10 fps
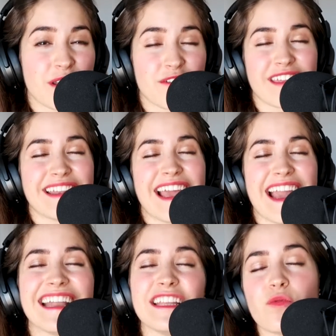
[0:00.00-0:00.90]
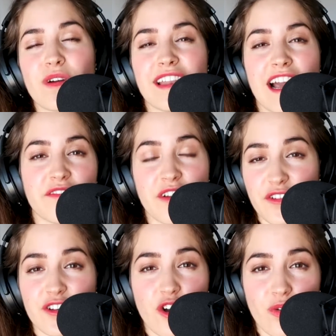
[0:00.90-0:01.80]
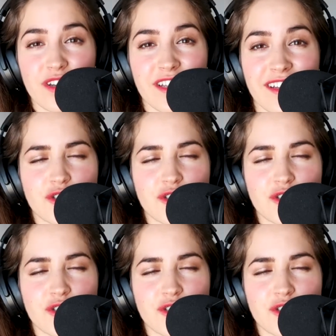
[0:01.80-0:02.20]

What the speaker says: better than anyone I've ever known.